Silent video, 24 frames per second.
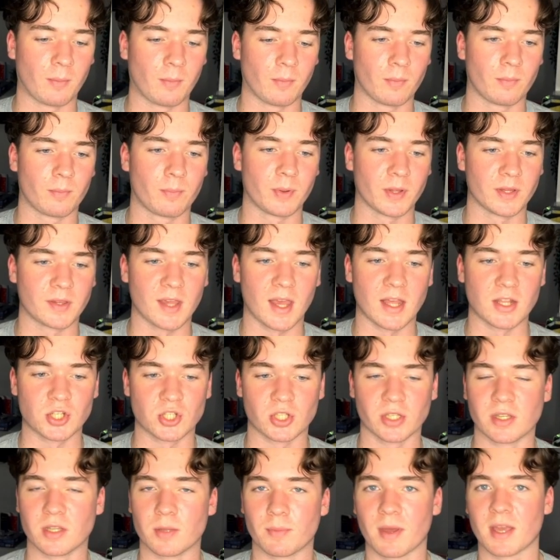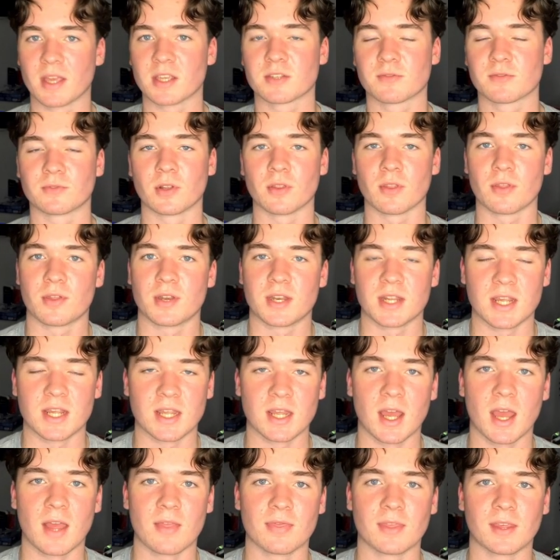Potentially the best front
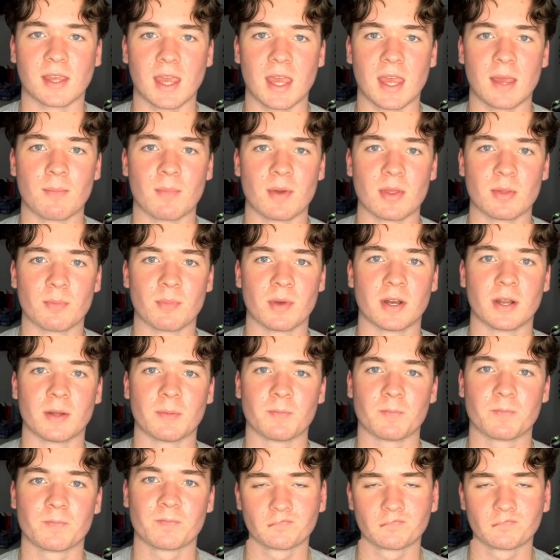3 in the game at the minute.